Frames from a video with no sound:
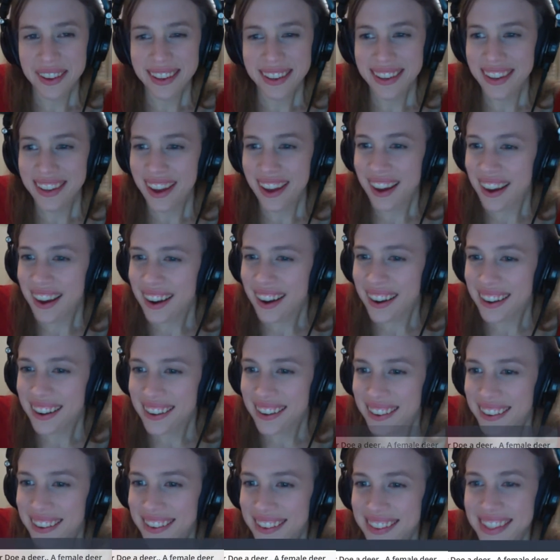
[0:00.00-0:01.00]
Uh,
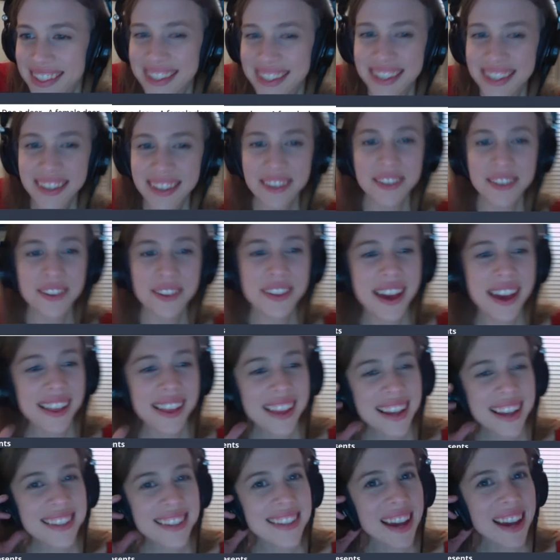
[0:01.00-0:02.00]
didn't you do that
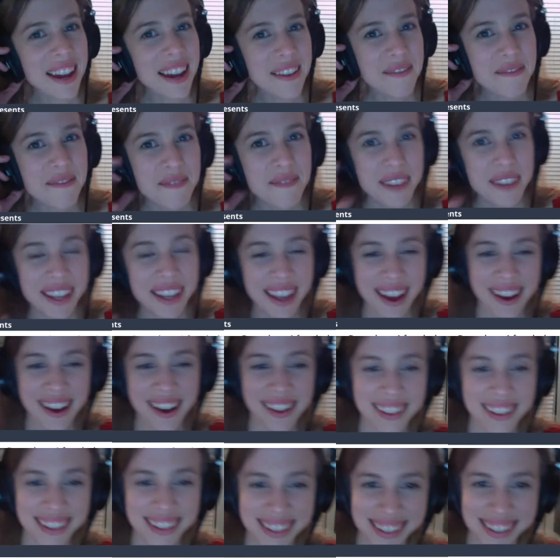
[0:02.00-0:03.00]
last time, Big
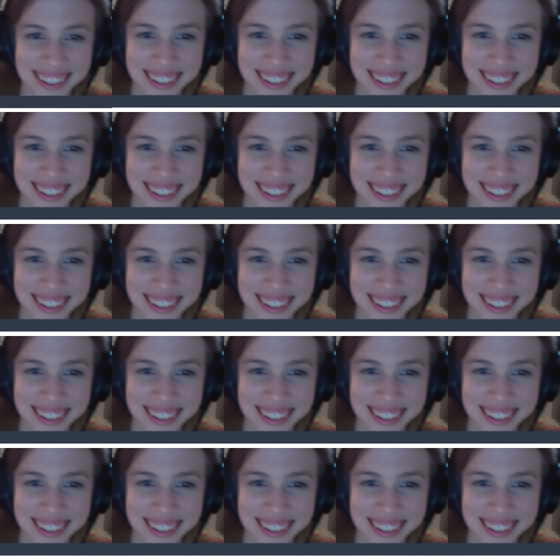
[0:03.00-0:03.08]
Al?